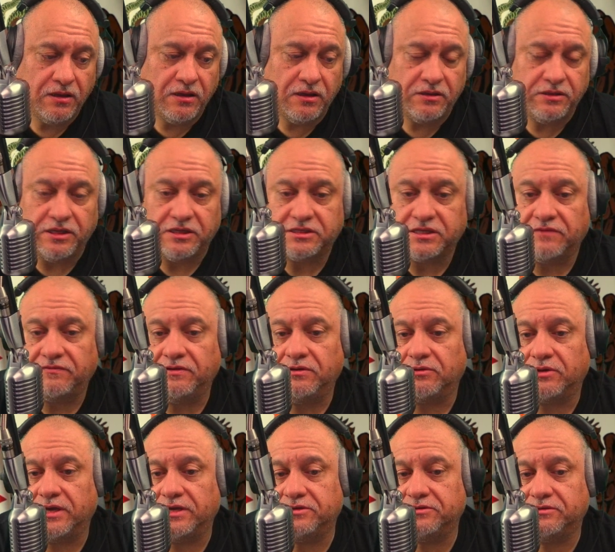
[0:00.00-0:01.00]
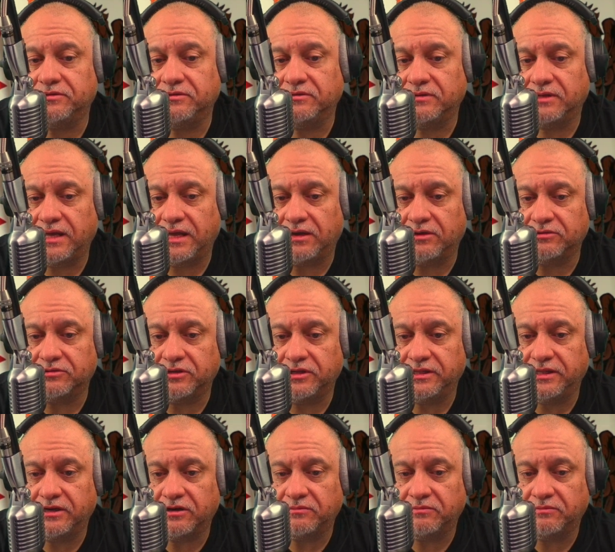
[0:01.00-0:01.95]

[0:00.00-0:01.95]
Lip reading: The stuffing location and consolidated